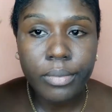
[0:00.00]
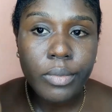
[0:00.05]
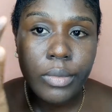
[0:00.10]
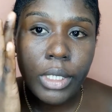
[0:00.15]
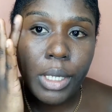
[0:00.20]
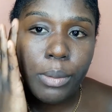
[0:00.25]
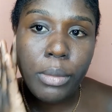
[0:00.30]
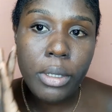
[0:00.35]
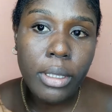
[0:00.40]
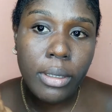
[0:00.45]

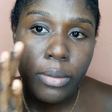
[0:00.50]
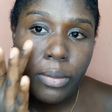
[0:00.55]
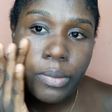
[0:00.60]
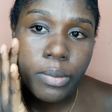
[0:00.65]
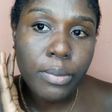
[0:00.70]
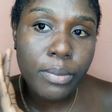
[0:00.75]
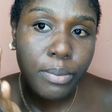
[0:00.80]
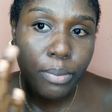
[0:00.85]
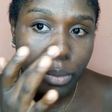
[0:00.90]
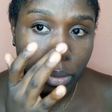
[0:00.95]
let me
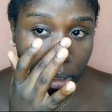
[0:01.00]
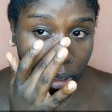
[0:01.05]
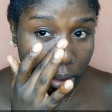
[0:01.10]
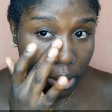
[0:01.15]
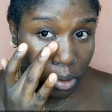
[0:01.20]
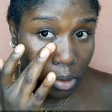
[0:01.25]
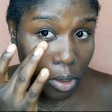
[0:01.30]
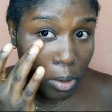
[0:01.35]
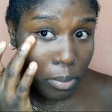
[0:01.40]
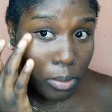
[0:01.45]

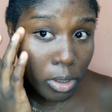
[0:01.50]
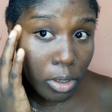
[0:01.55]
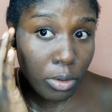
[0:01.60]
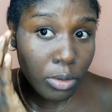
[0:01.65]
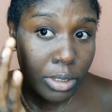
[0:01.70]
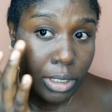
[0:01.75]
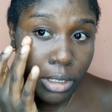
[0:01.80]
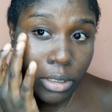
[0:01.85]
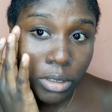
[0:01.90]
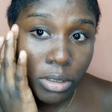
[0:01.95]
come
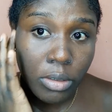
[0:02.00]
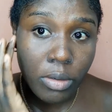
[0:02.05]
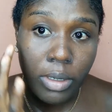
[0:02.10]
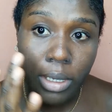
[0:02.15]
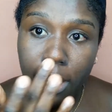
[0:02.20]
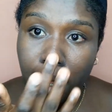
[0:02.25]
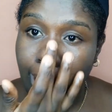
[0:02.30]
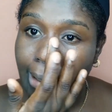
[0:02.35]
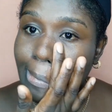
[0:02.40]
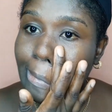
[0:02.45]
closer to you
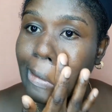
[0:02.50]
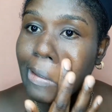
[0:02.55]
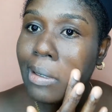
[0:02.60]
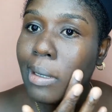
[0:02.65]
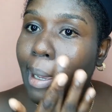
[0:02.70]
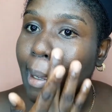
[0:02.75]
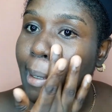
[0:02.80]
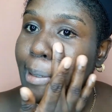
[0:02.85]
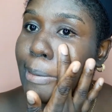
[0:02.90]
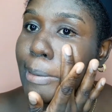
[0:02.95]
guys so
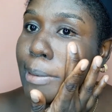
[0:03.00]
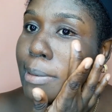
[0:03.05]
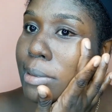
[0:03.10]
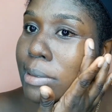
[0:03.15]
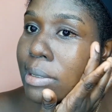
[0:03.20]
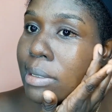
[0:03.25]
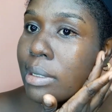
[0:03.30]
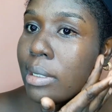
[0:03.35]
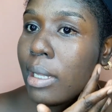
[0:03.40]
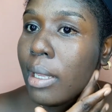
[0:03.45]
you guys can
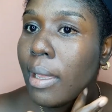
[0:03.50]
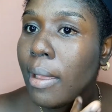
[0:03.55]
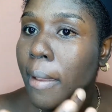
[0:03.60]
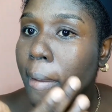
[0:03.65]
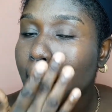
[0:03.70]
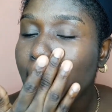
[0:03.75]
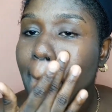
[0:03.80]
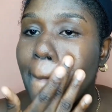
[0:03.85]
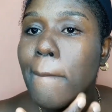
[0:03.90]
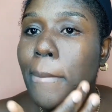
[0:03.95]
see
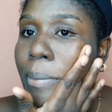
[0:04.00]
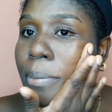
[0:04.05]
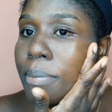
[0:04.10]
it.